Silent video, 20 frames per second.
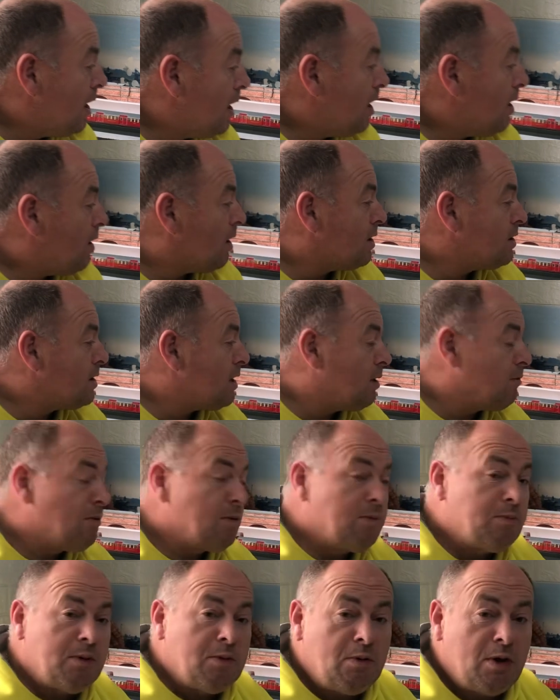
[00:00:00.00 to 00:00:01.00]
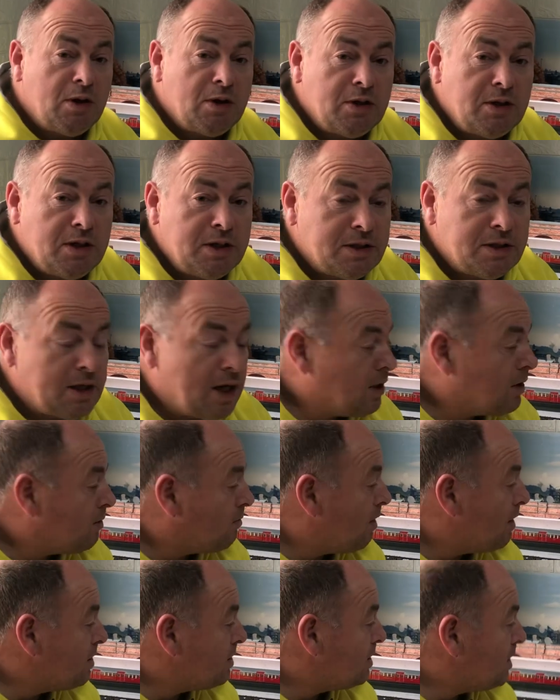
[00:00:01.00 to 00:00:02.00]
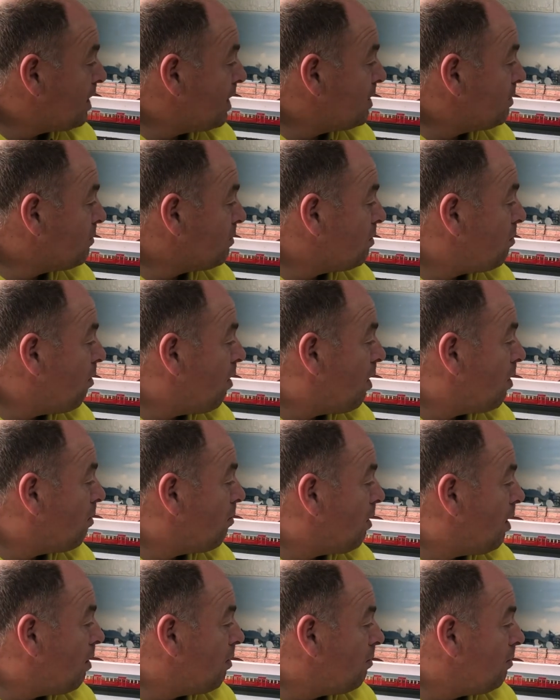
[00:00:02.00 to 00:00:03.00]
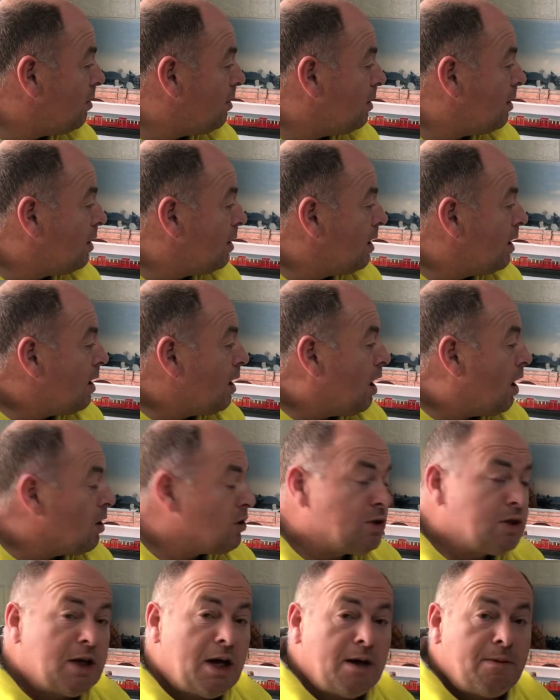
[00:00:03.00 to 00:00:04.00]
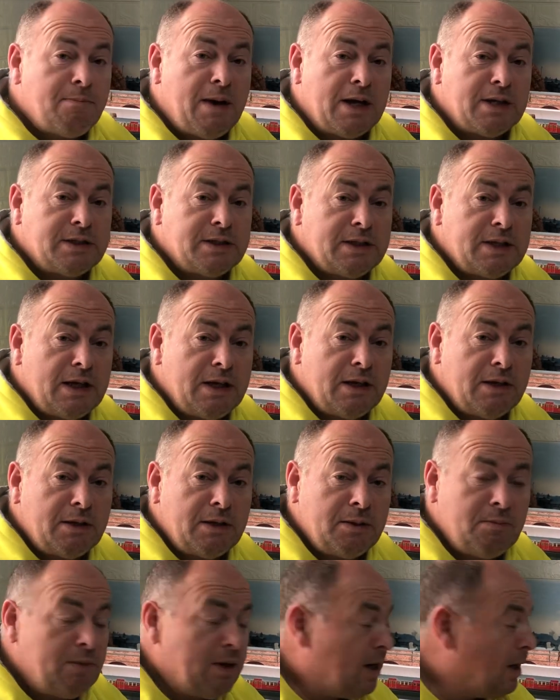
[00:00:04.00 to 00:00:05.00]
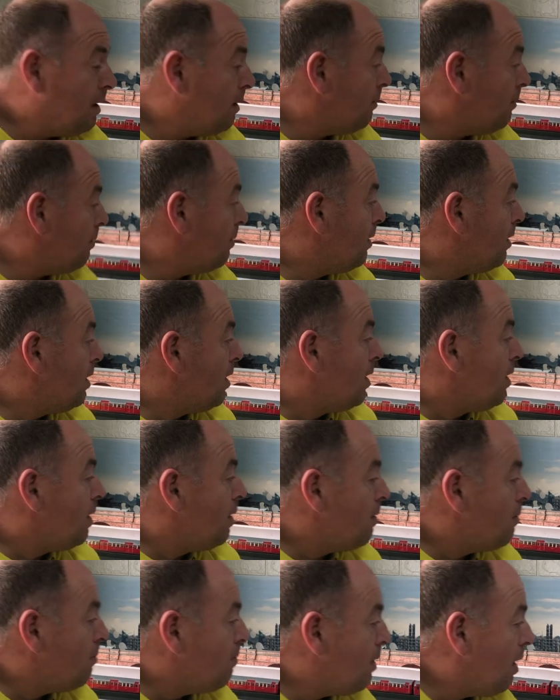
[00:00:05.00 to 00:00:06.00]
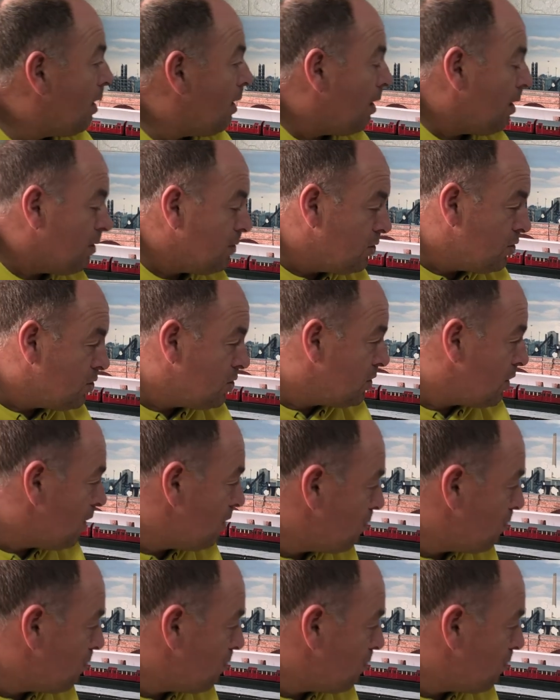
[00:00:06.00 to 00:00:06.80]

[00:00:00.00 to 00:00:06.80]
Like I say, we've been working this underground station for quite a while. I should come back to that in a minute, but I'll just show you